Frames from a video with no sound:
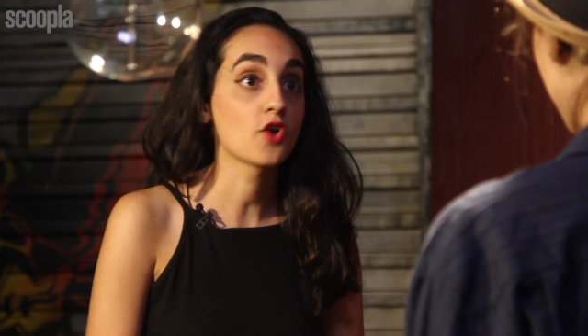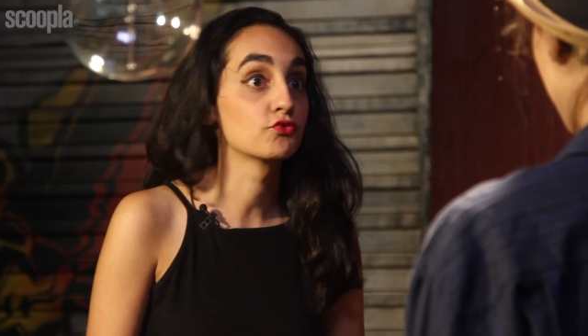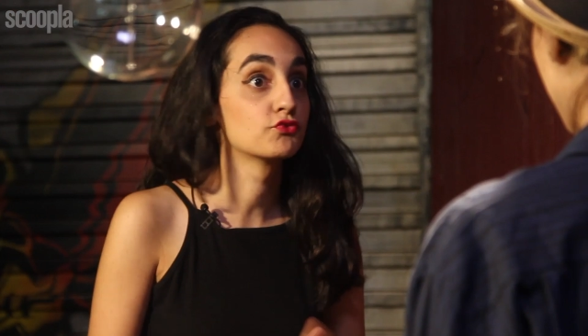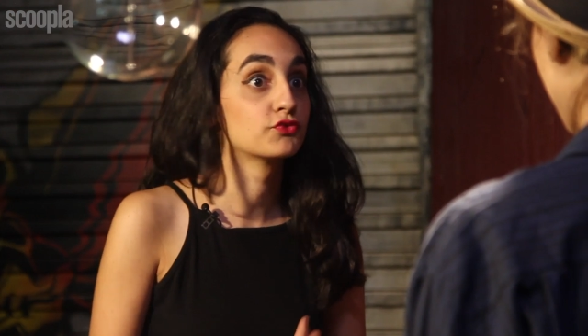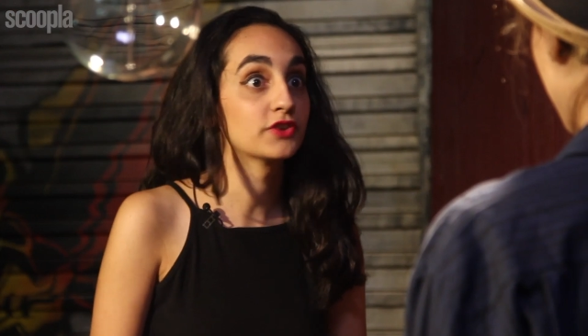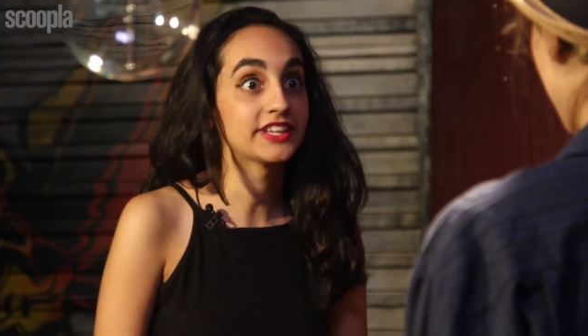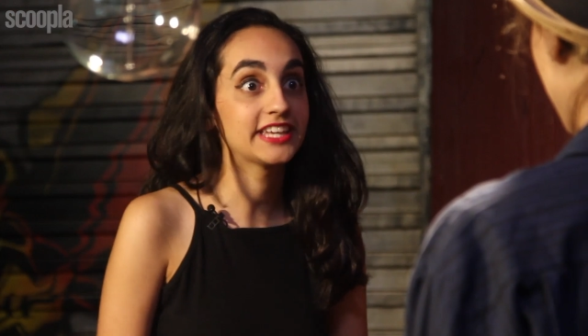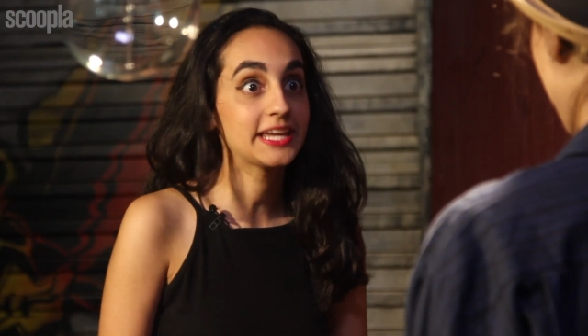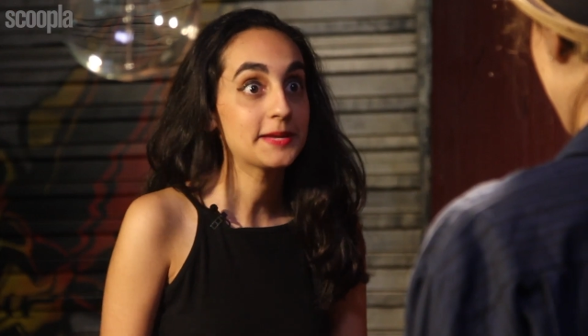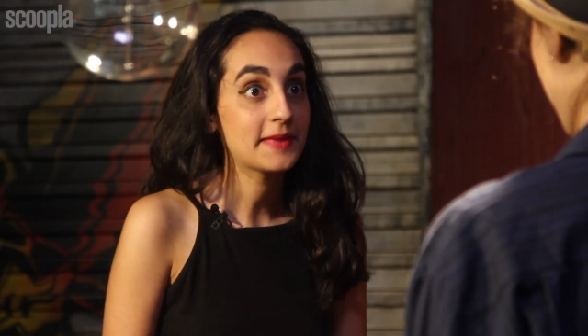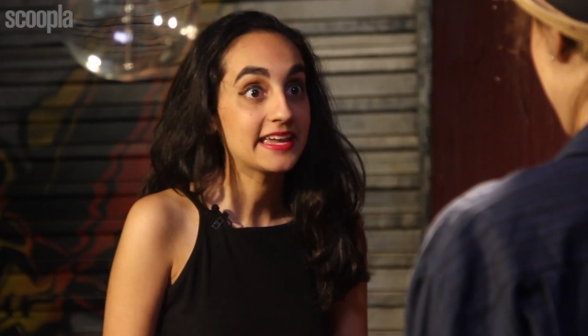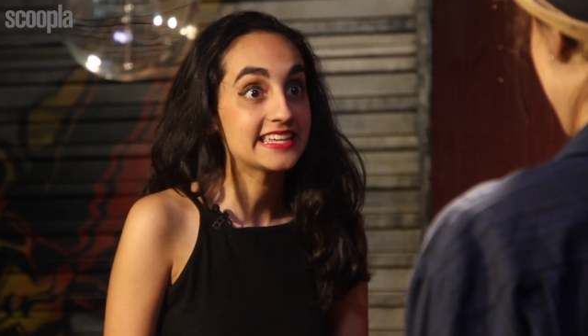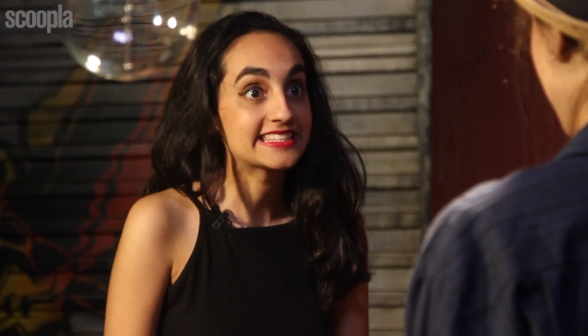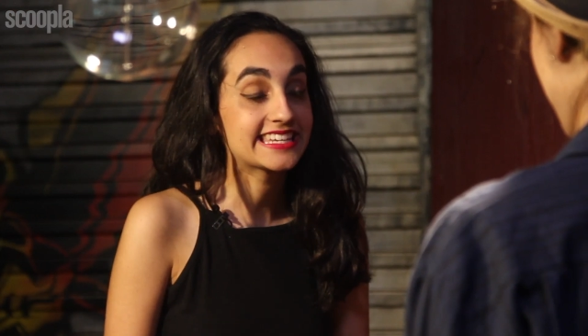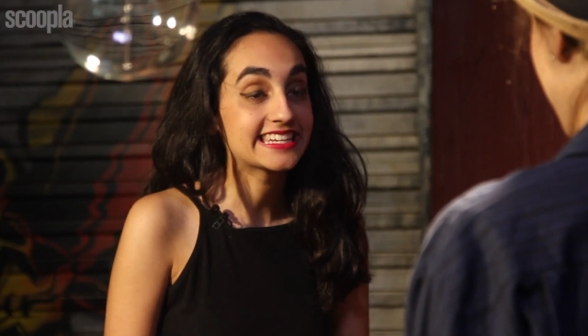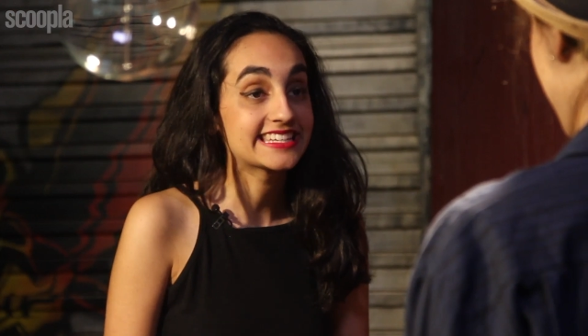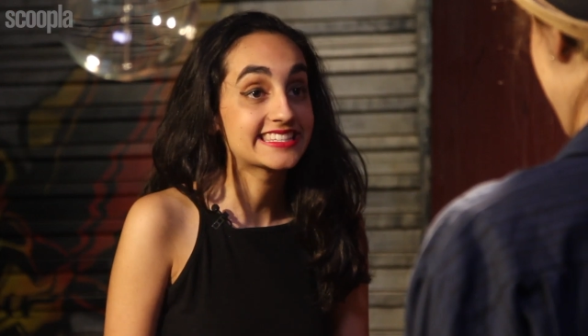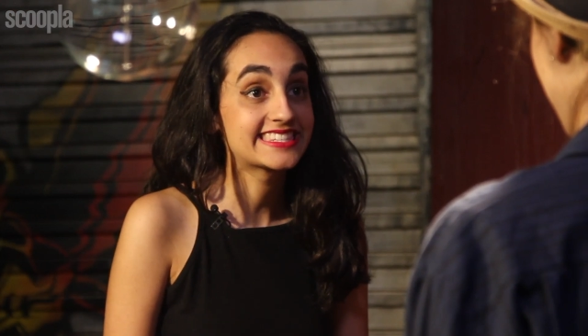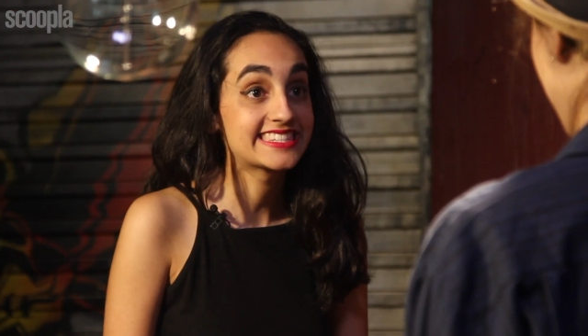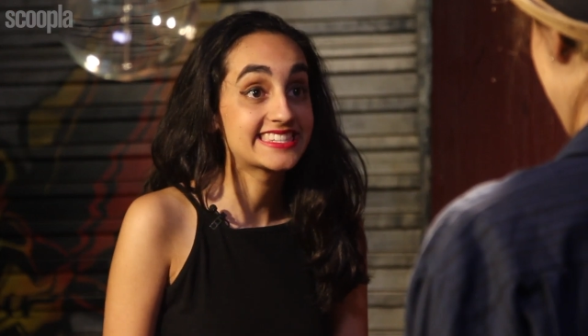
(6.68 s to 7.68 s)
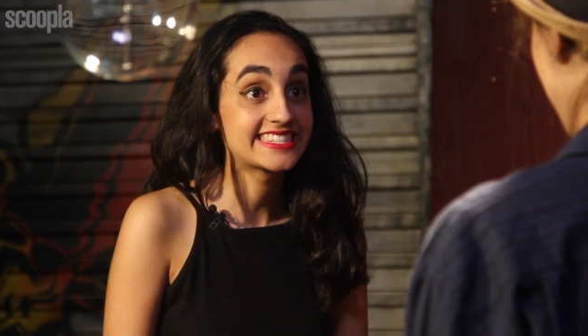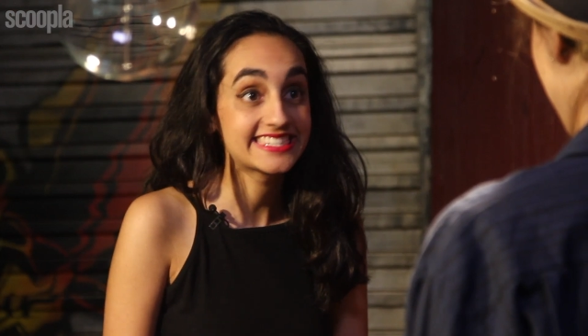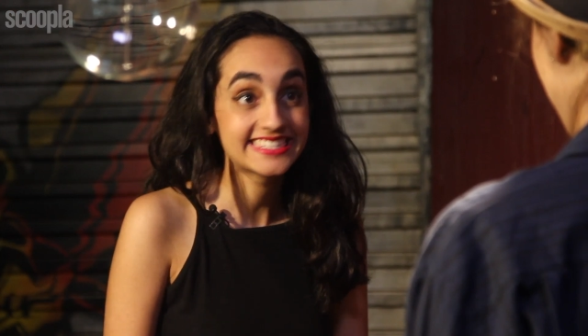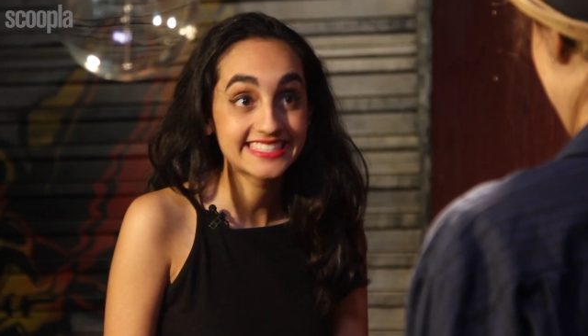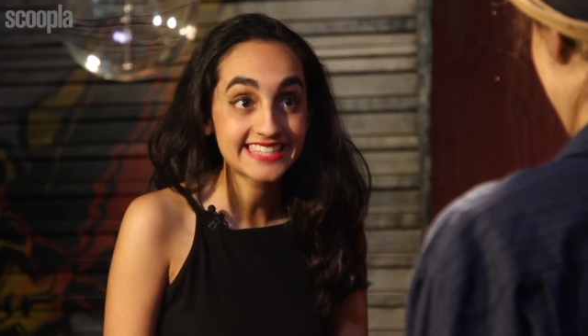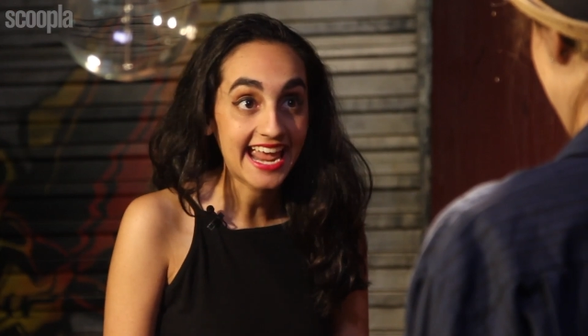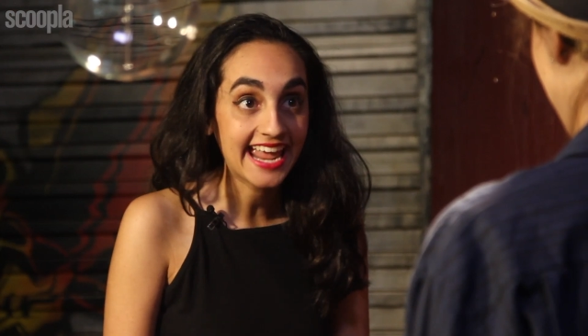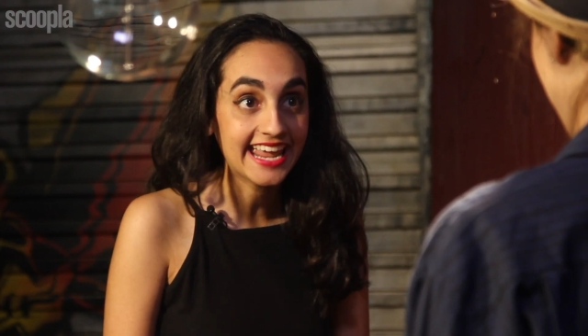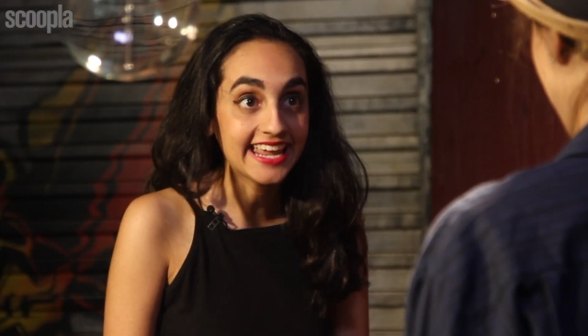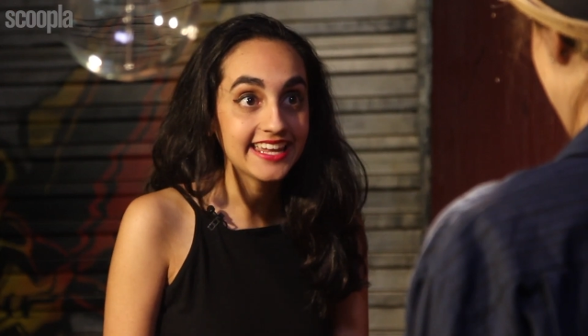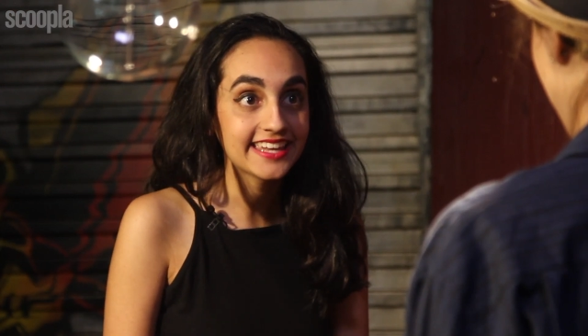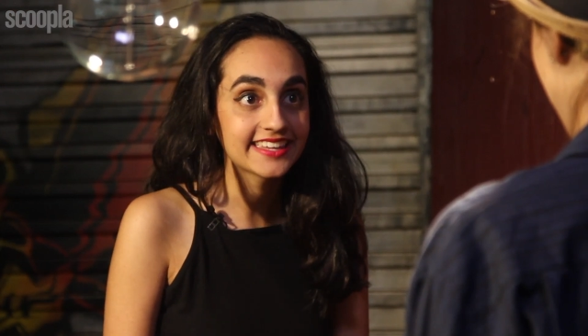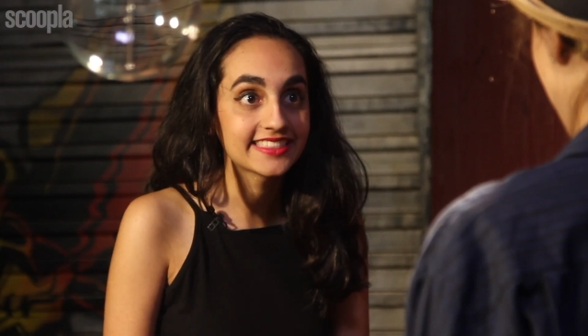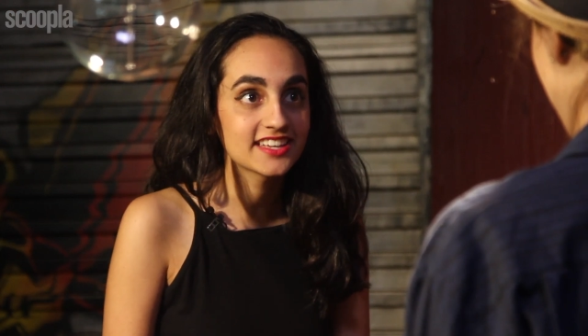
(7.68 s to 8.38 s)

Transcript: a really amazing steak.